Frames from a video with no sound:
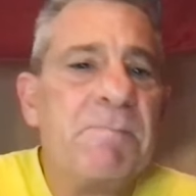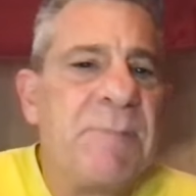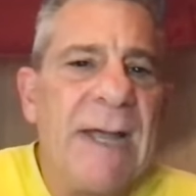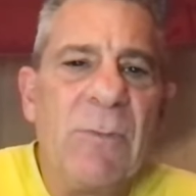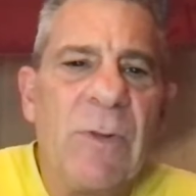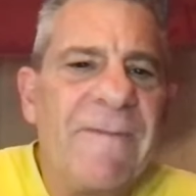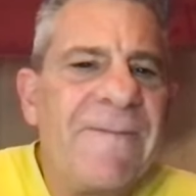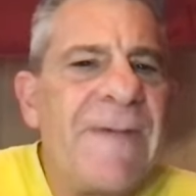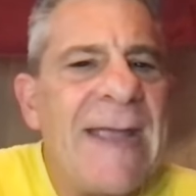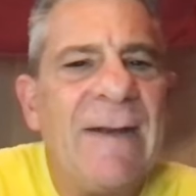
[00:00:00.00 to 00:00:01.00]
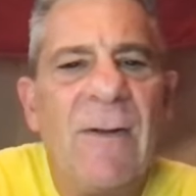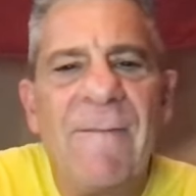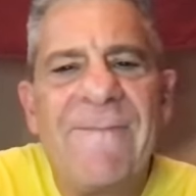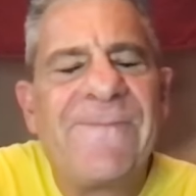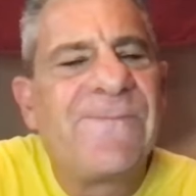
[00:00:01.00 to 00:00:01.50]
but will fight
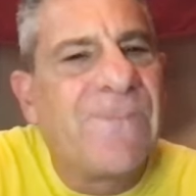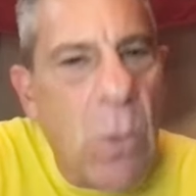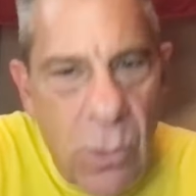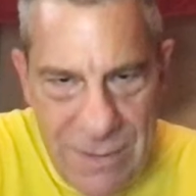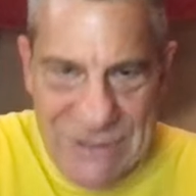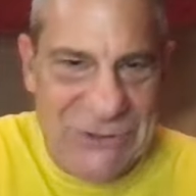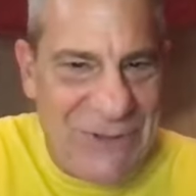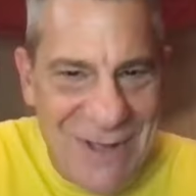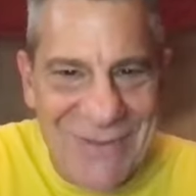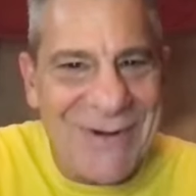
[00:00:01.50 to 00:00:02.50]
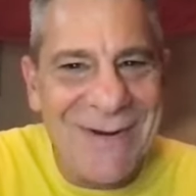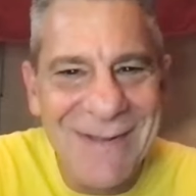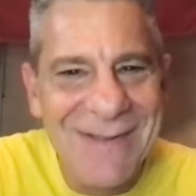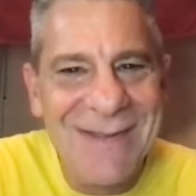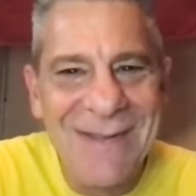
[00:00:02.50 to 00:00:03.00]
for each other.
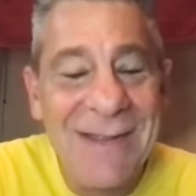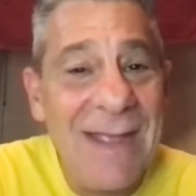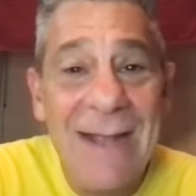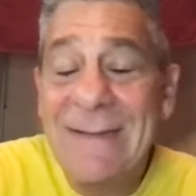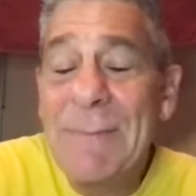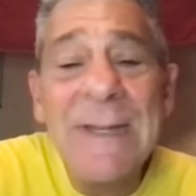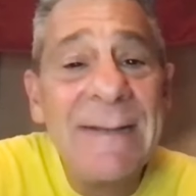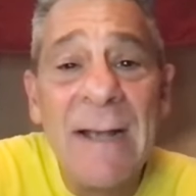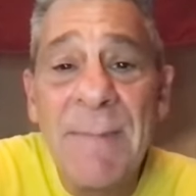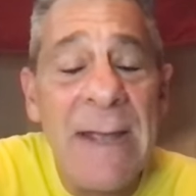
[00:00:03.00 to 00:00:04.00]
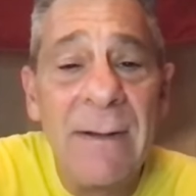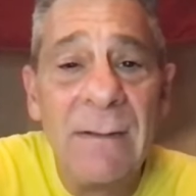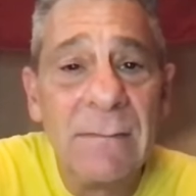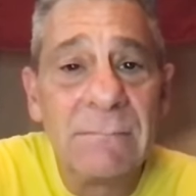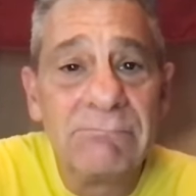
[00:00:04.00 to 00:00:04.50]
And some of these young men,